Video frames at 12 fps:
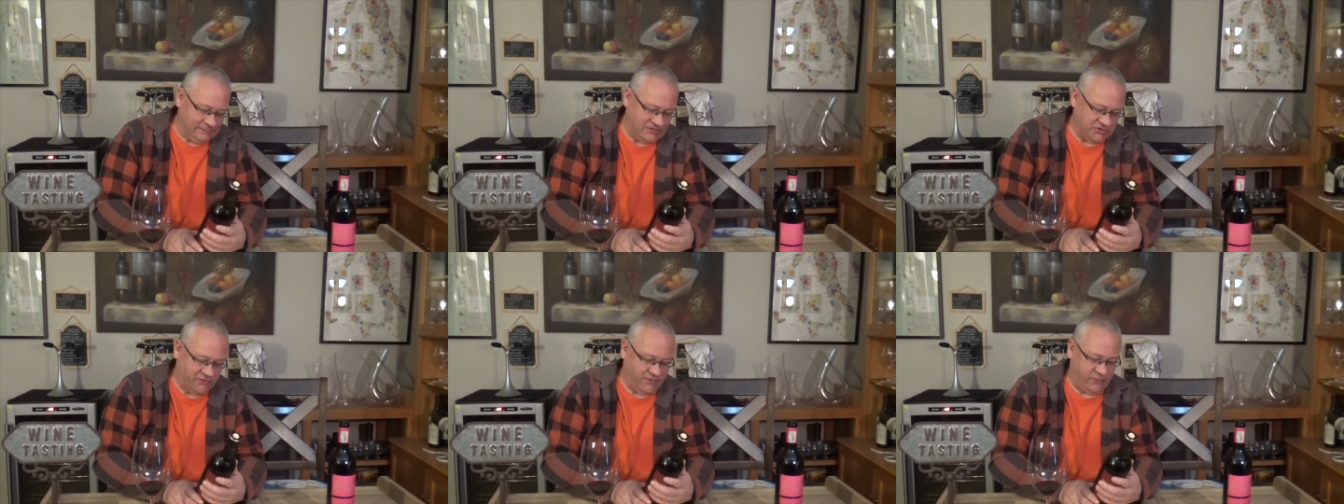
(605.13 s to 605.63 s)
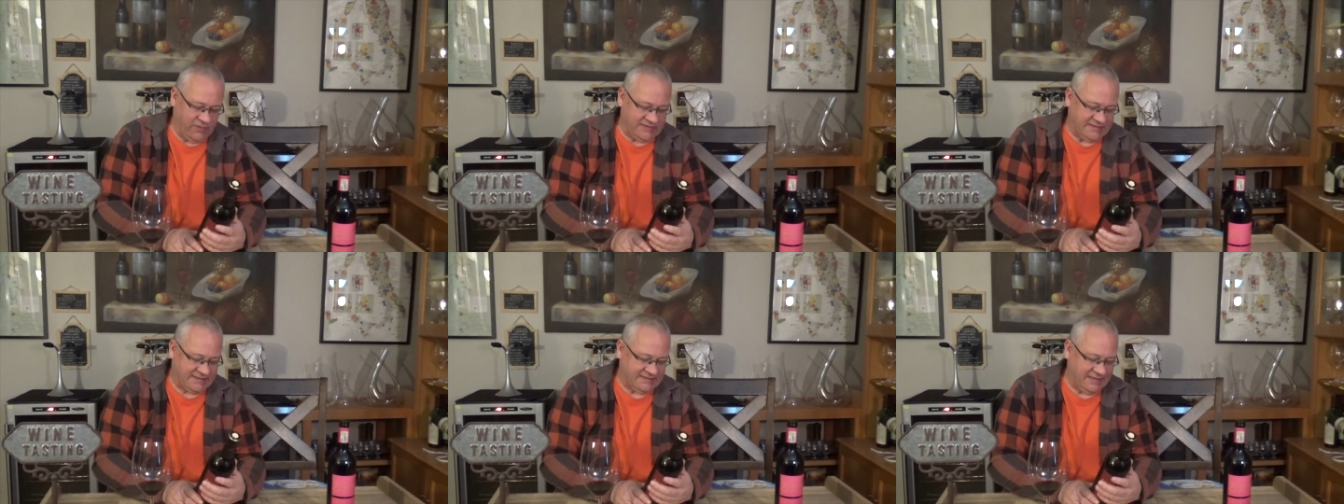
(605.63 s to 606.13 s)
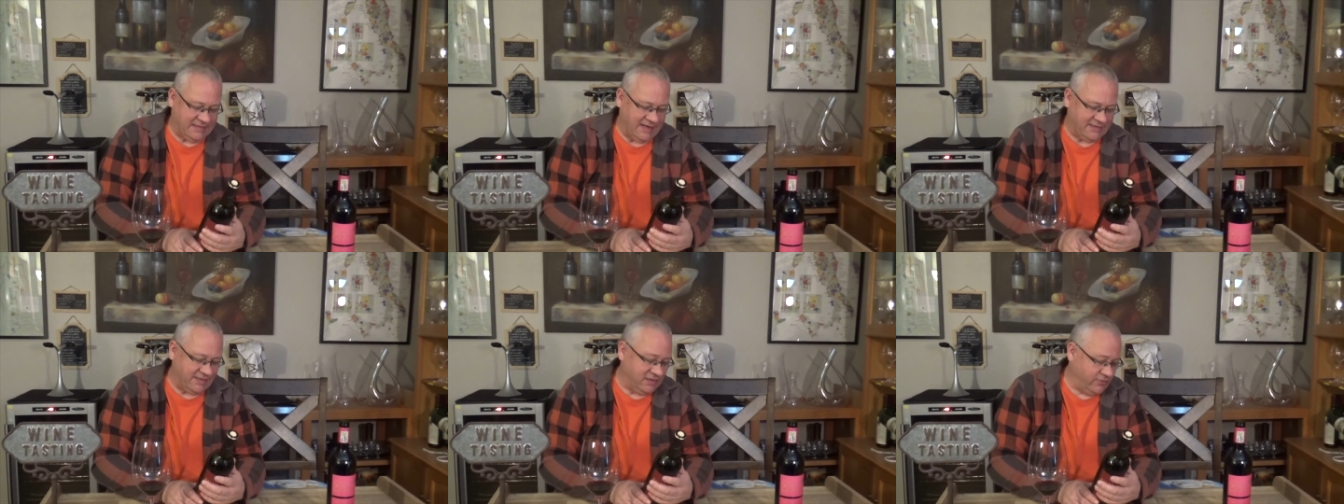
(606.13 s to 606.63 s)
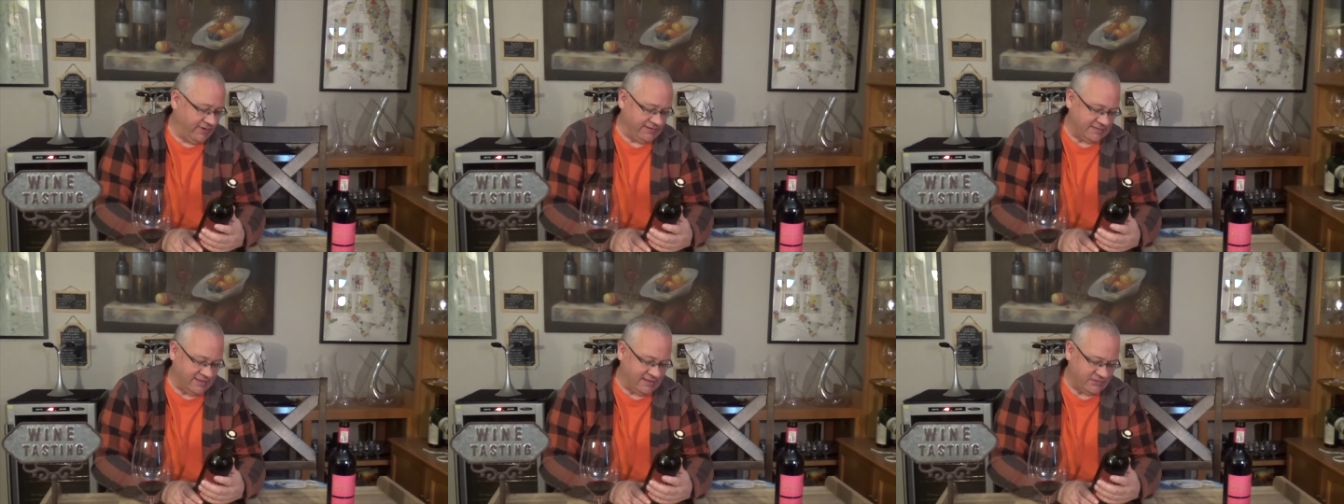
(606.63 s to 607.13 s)
Served between 16 to 18
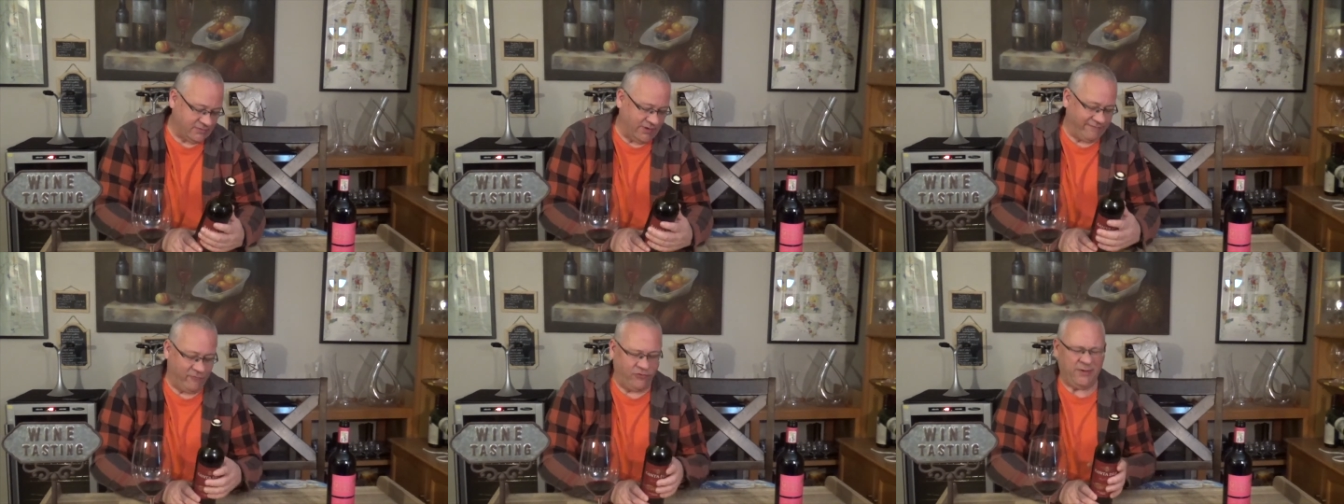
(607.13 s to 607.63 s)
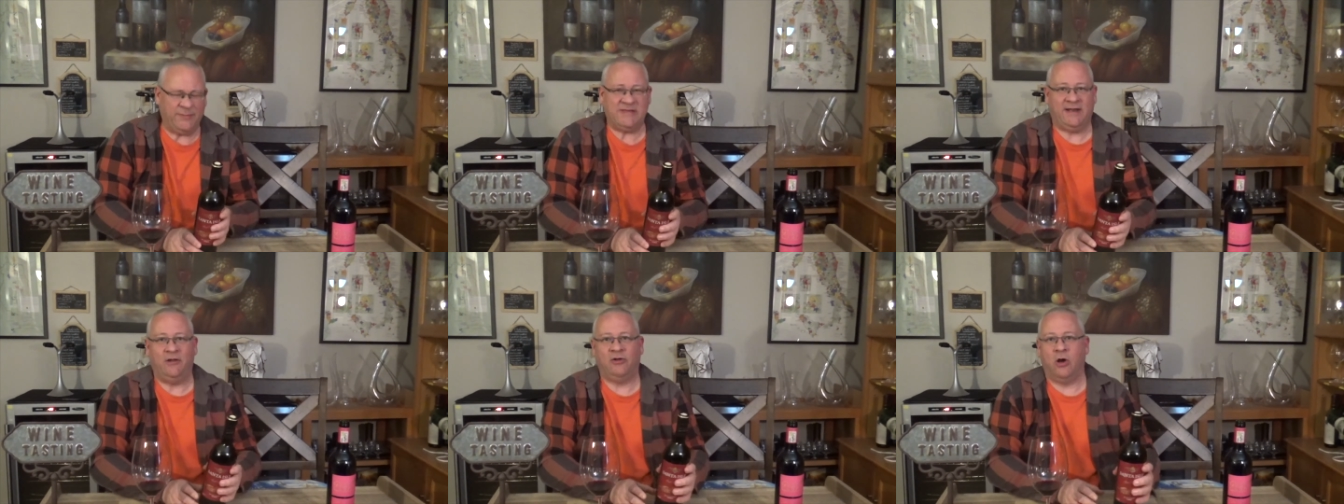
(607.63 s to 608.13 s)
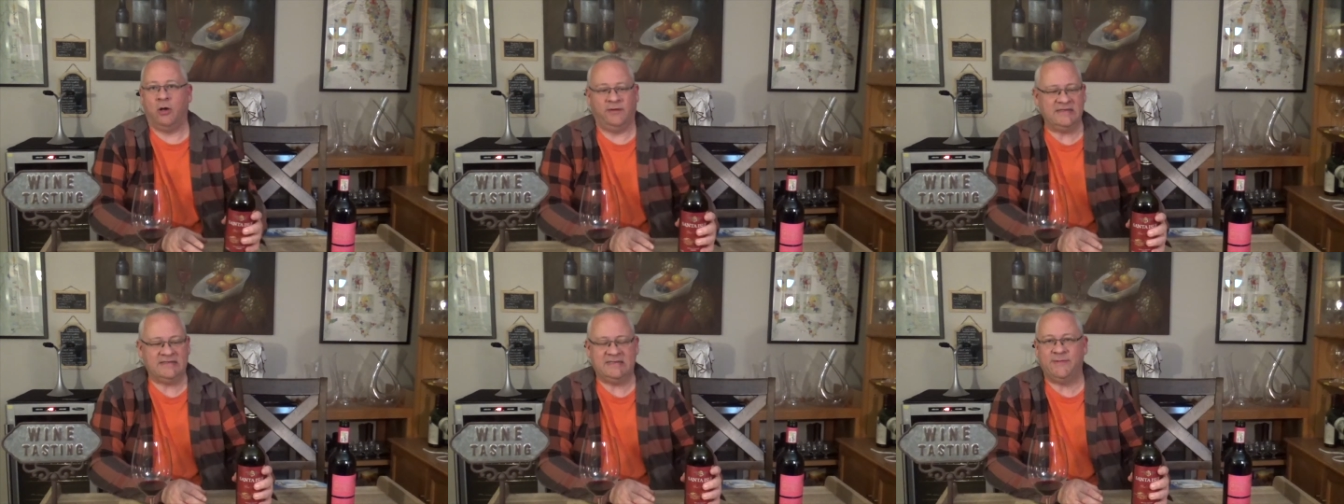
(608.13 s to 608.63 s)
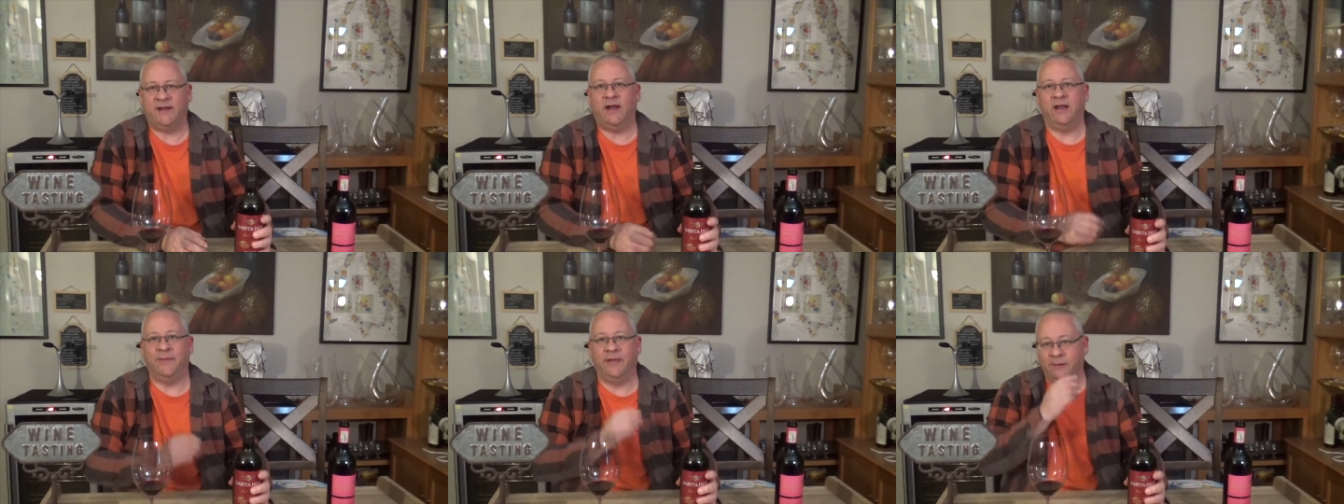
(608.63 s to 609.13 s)
degrees. Yeah, that's right. 14% alcohol. Doesn't seem that high
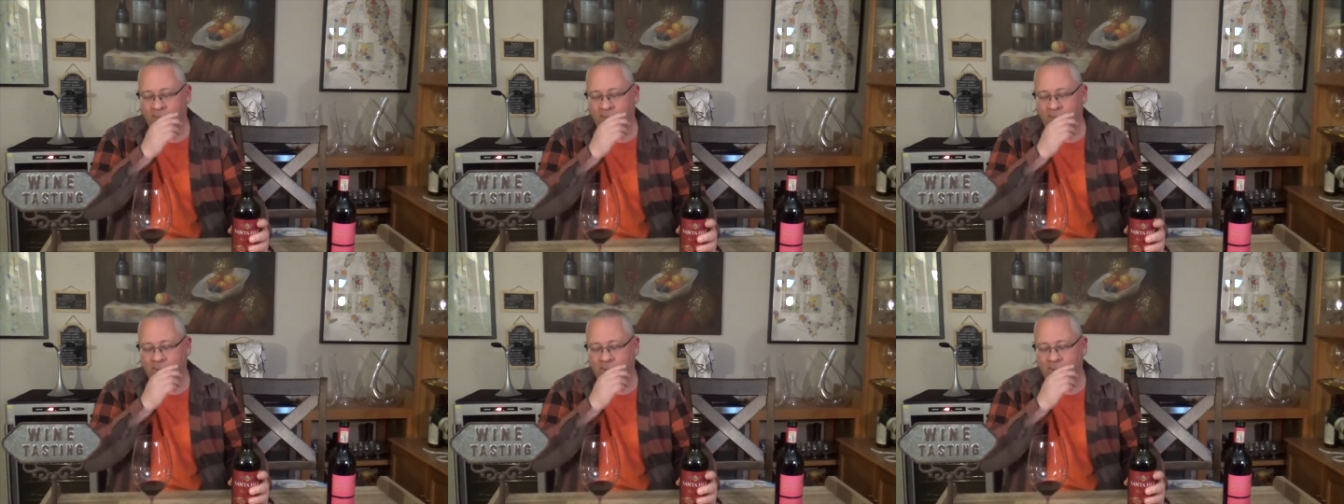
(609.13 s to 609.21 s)
to me.